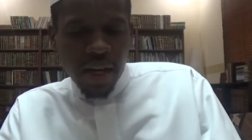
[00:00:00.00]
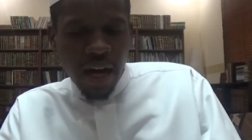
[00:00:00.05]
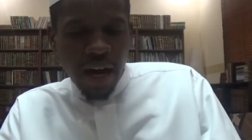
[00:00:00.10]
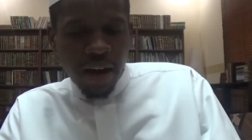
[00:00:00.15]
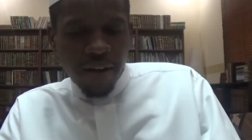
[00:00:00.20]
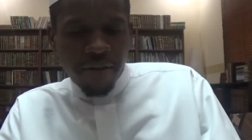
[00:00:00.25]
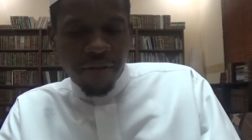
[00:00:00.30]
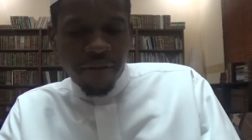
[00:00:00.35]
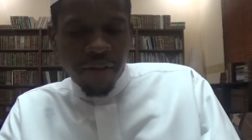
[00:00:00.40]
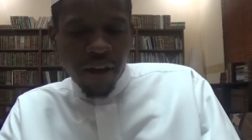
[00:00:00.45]

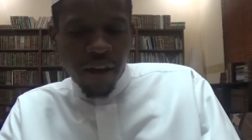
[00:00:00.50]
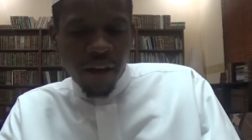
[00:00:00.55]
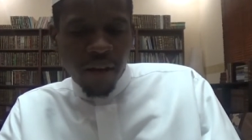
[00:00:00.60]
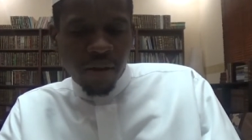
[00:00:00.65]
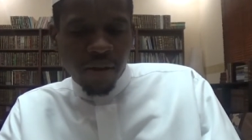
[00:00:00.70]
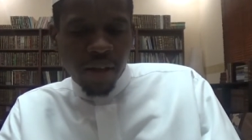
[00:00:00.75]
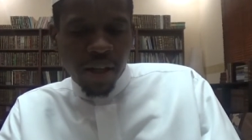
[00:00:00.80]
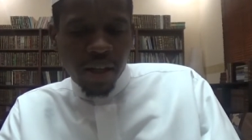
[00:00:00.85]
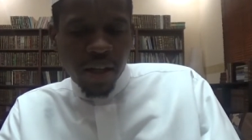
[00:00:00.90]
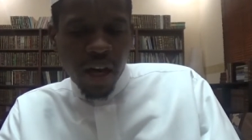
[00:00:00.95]
I
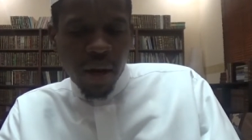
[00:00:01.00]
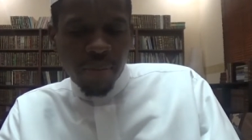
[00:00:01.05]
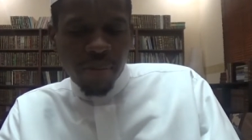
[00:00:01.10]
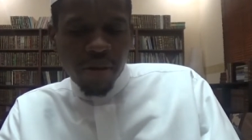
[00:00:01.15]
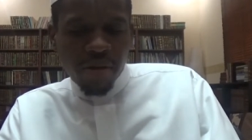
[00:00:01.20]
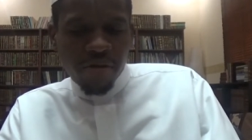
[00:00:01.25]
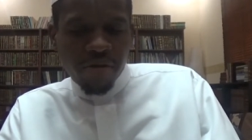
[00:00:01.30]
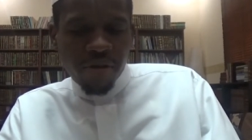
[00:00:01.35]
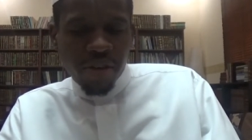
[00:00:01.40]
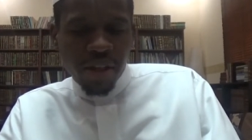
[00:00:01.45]
found a couple
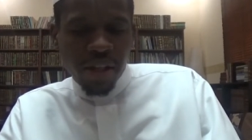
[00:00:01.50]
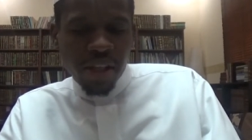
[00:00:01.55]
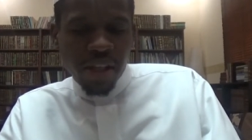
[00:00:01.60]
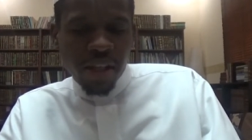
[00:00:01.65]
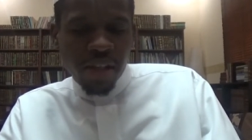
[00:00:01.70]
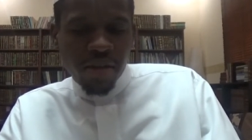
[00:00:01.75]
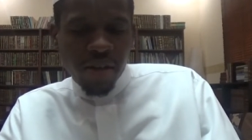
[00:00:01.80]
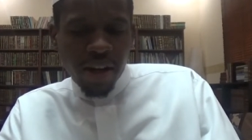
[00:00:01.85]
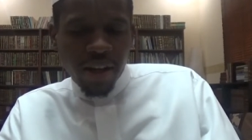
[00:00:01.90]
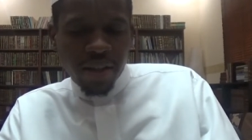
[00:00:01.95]
of really
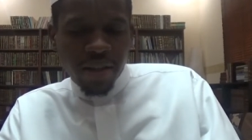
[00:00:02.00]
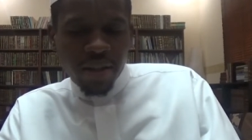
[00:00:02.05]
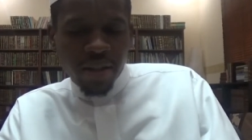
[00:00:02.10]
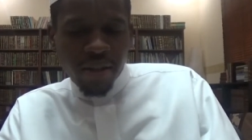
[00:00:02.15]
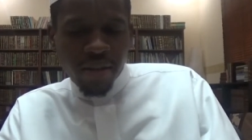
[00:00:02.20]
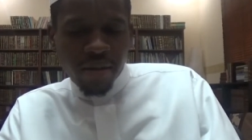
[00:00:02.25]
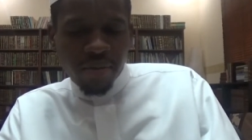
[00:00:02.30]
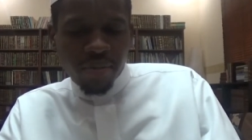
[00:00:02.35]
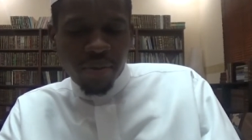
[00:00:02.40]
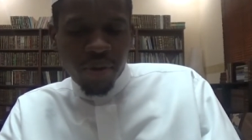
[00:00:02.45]
great
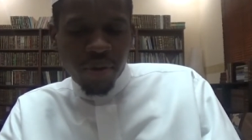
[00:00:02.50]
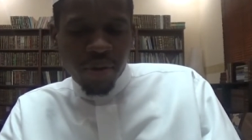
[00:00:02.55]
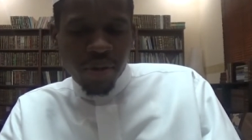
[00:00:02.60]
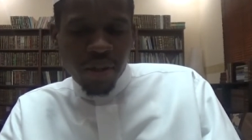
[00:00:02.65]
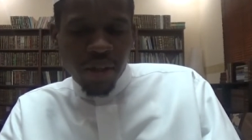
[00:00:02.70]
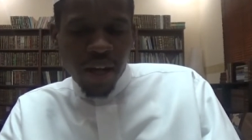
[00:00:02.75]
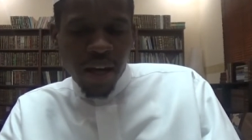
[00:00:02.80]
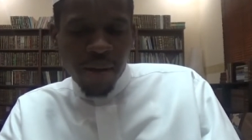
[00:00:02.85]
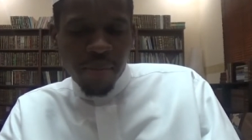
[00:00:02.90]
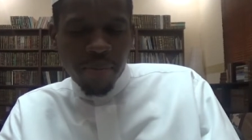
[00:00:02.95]
Sira
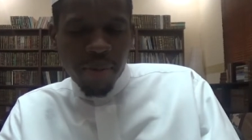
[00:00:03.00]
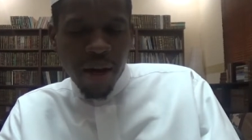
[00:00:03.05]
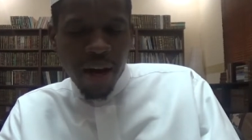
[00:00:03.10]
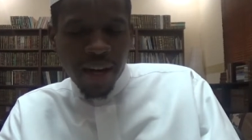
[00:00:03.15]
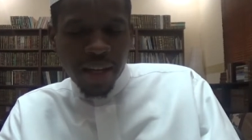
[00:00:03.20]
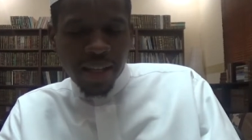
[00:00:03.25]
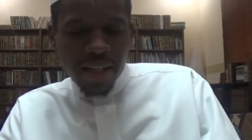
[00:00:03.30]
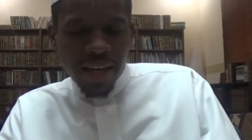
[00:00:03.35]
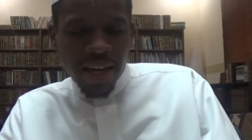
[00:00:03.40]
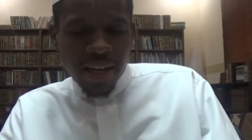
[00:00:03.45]
books and
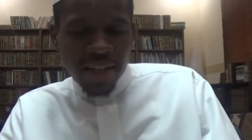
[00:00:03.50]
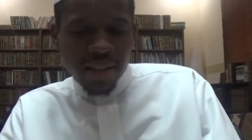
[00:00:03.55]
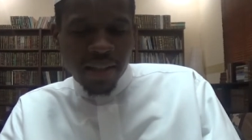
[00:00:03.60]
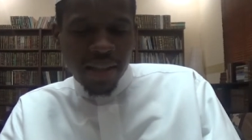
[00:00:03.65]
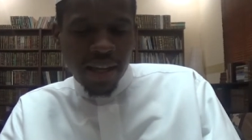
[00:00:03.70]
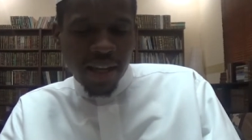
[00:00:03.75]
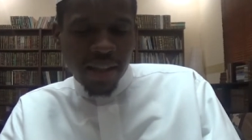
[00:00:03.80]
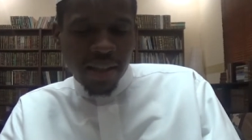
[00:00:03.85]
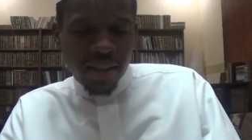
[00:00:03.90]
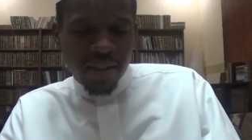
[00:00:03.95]
podcasts
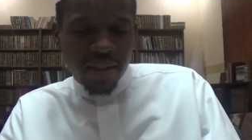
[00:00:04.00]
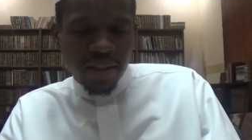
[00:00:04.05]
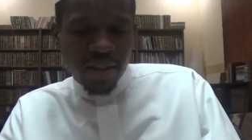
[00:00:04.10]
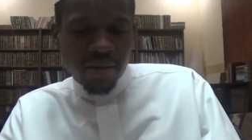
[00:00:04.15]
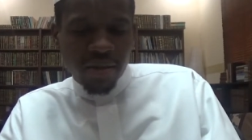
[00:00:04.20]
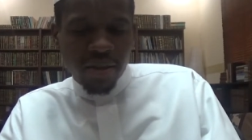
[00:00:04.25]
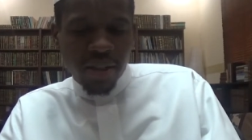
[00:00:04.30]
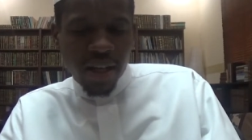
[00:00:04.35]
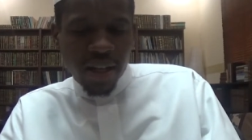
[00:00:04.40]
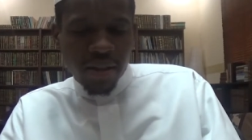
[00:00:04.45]
like the
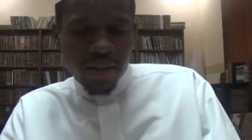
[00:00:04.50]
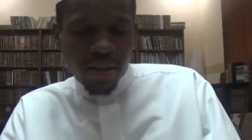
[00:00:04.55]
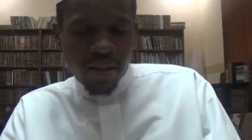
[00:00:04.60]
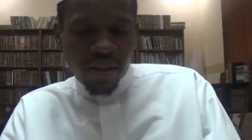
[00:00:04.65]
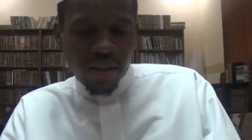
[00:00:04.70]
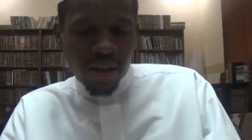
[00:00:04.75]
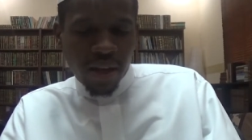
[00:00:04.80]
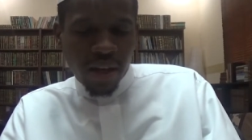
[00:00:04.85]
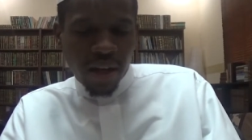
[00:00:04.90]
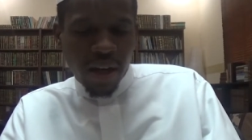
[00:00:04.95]
Sealed
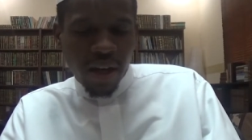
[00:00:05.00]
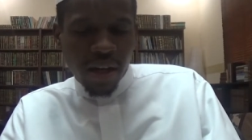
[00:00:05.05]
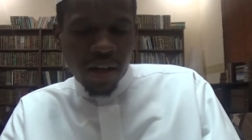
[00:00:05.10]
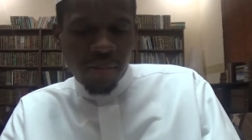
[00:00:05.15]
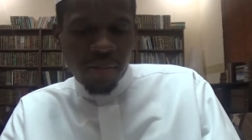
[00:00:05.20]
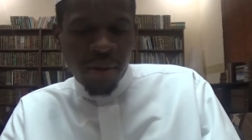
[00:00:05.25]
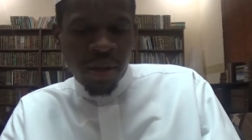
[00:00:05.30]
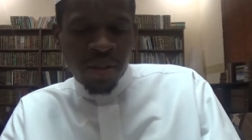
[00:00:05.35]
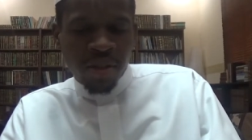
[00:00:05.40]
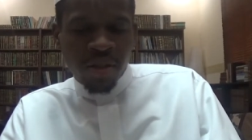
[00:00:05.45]
Nectar and
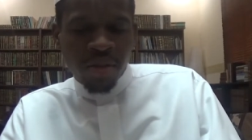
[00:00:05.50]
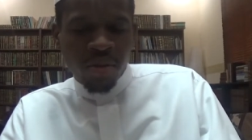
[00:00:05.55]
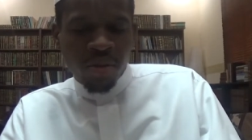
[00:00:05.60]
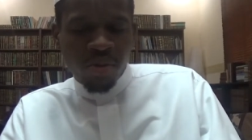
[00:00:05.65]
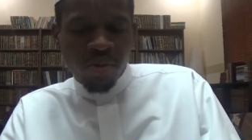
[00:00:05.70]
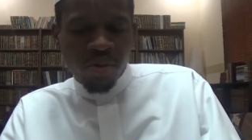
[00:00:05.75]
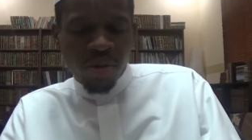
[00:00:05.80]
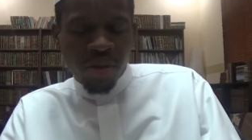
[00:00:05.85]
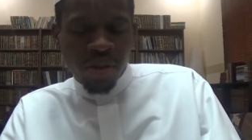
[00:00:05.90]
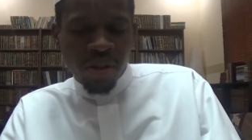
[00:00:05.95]
Qalam
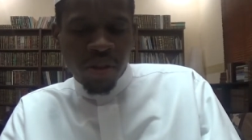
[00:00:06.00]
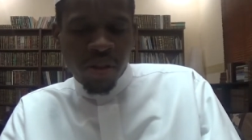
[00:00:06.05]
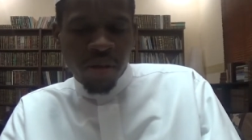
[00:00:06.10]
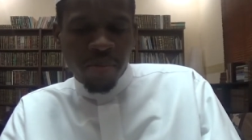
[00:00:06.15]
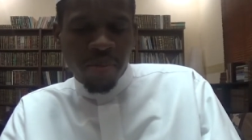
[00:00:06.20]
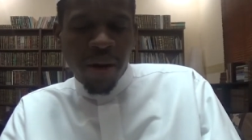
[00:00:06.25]
Institute Sira